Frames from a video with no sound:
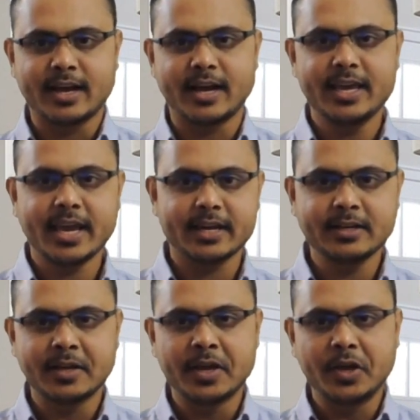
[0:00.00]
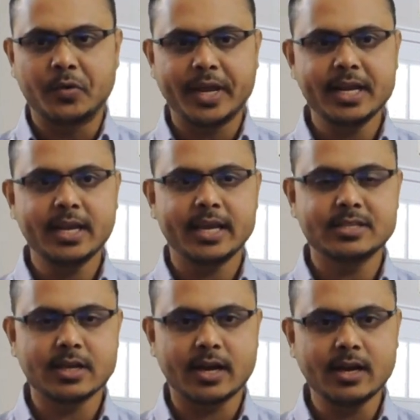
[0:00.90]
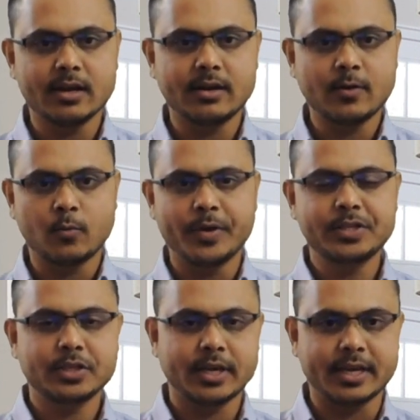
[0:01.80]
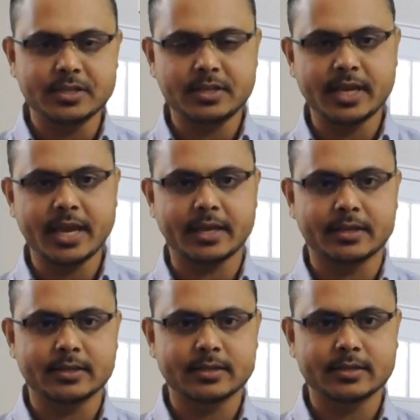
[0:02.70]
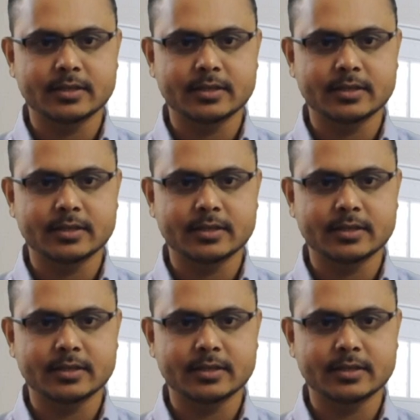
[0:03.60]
Again, green is a color which is a thing.